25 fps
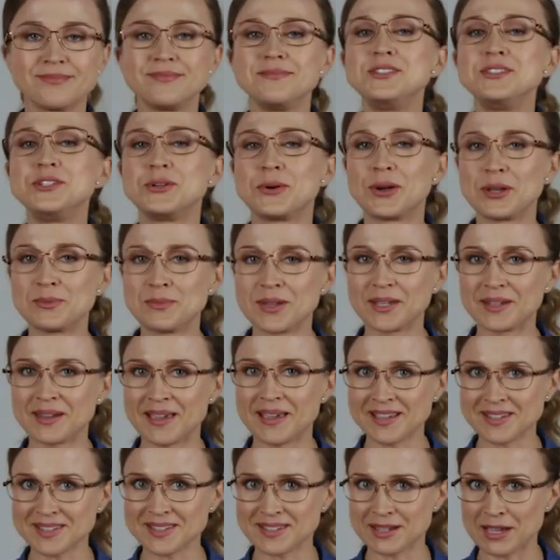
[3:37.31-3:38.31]
Join me
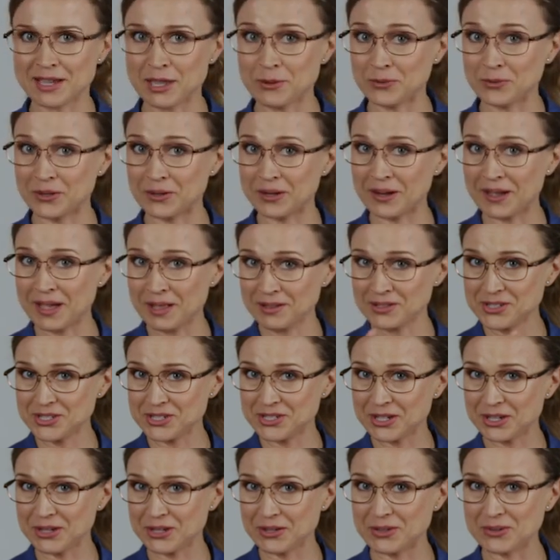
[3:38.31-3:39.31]
next time when I'll
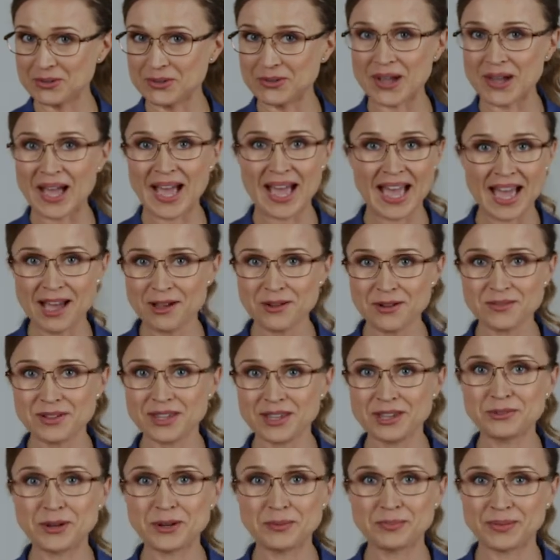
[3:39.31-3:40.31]
show you how
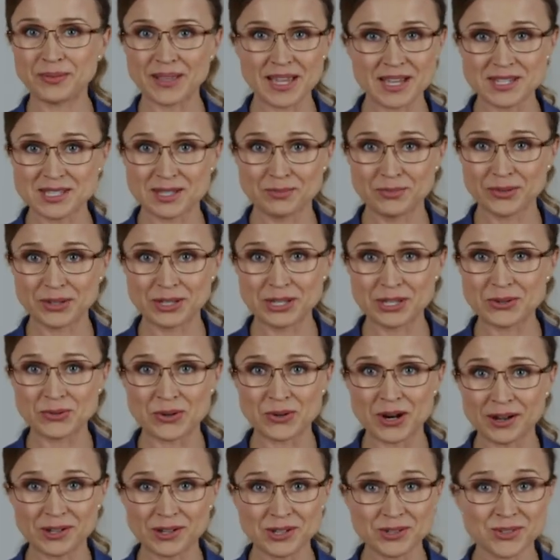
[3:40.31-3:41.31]
irreplaceable you
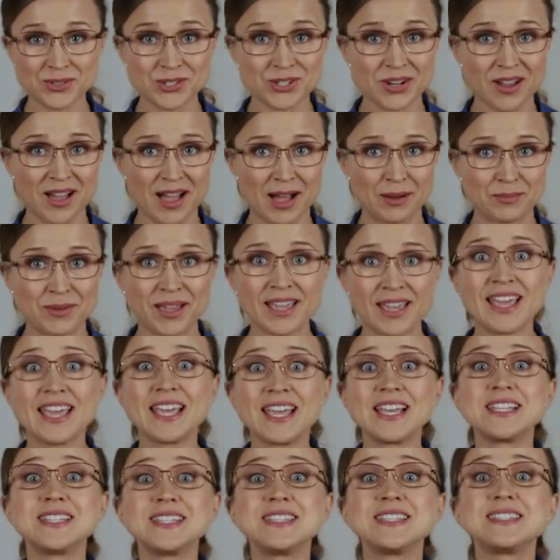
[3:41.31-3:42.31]
are at your job,
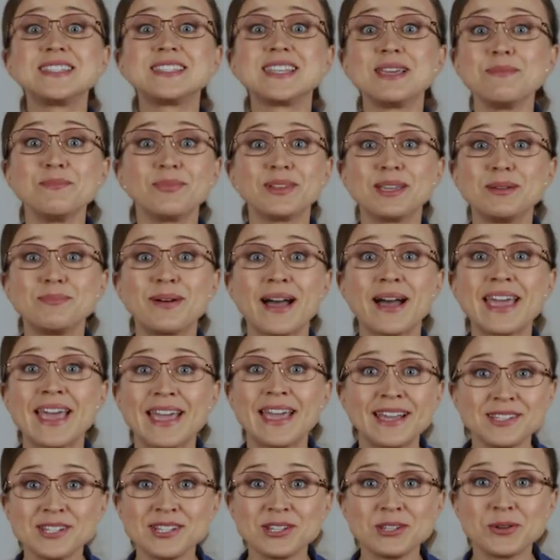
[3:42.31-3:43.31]
simply by
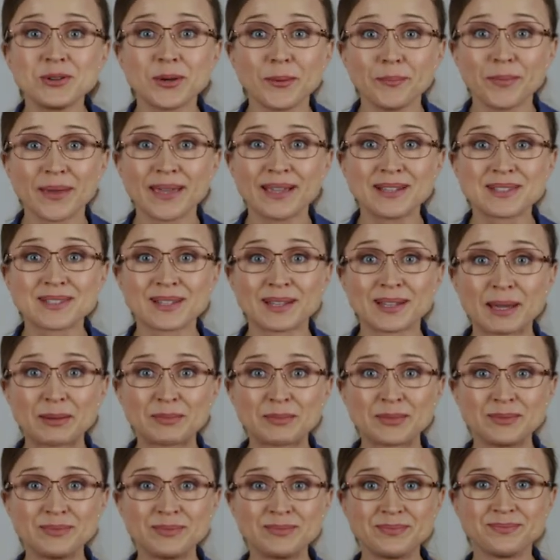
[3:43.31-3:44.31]
handing you a pink
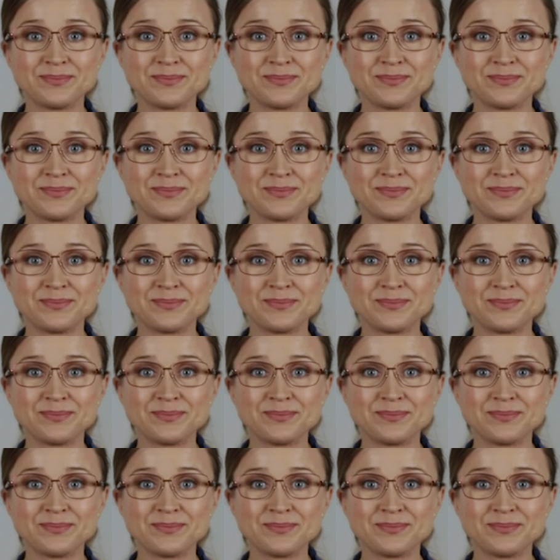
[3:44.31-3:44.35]
slip.